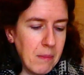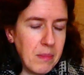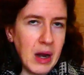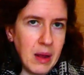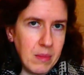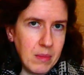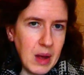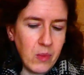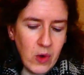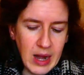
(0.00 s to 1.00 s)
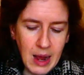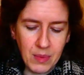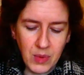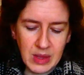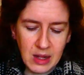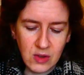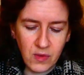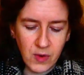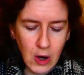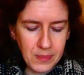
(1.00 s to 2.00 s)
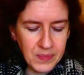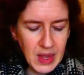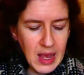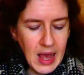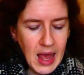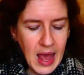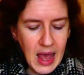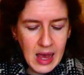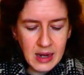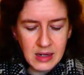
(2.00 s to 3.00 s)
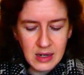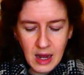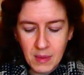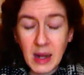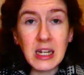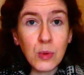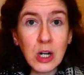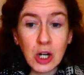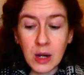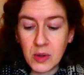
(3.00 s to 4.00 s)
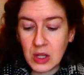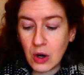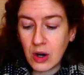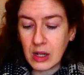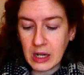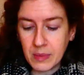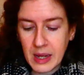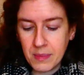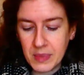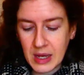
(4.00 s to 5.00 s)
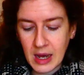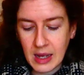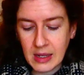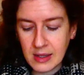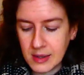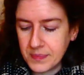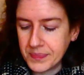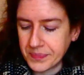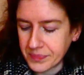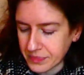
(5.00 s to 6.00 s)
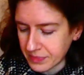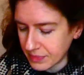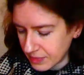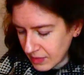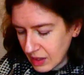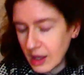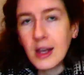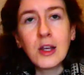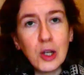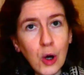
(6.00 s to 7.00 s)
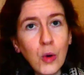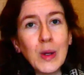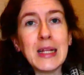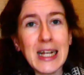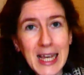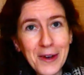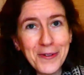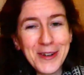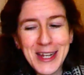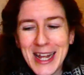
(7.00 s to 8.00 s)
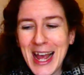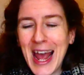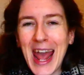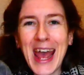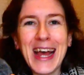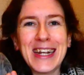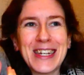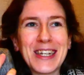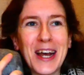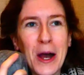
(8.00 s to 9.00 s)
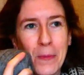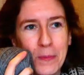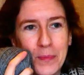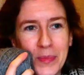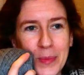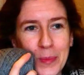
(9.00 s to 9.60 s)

but I'm quite happy with that so far. And I did want to talk about the yarn a little bit because, you know, it's a gift, and I'm